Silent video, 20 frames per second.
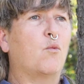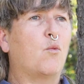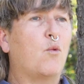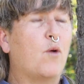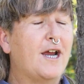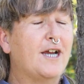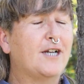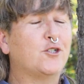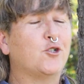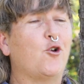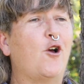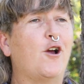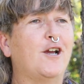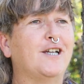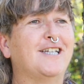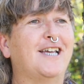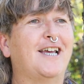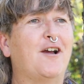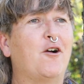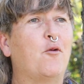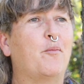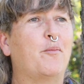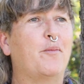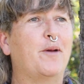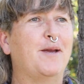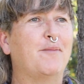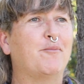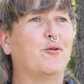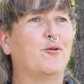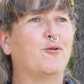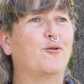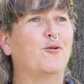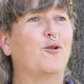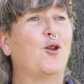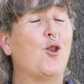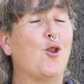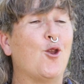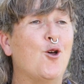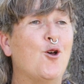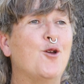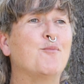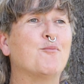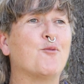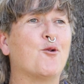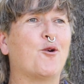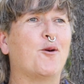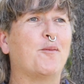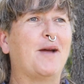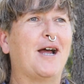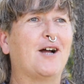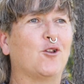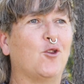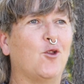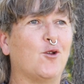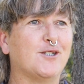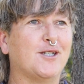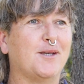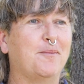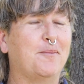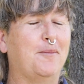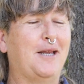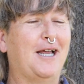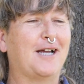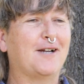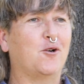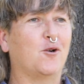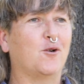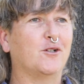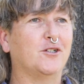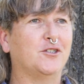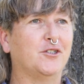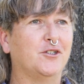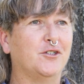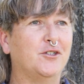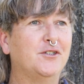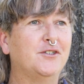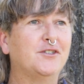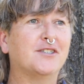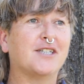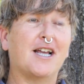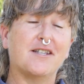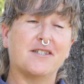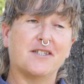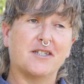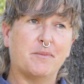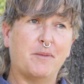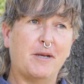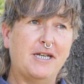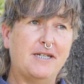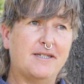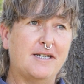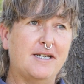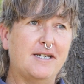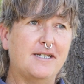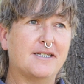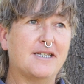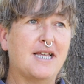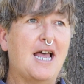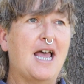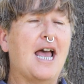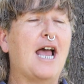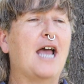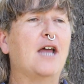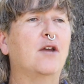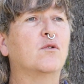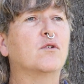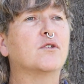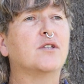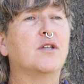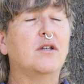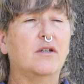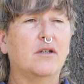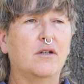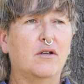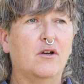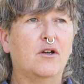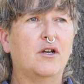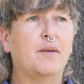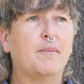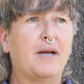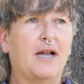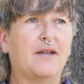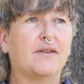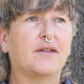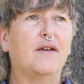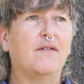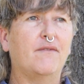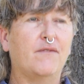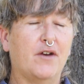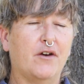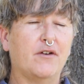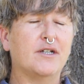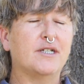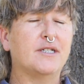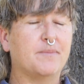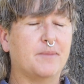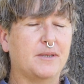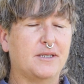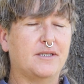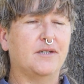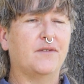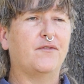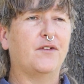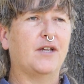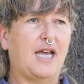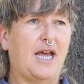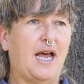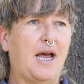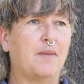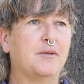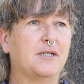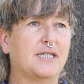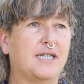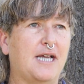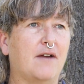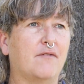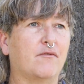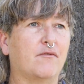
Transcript: We're trying to help people learn more about glossy black-cockatoos as a species and also learn about their very specific habitat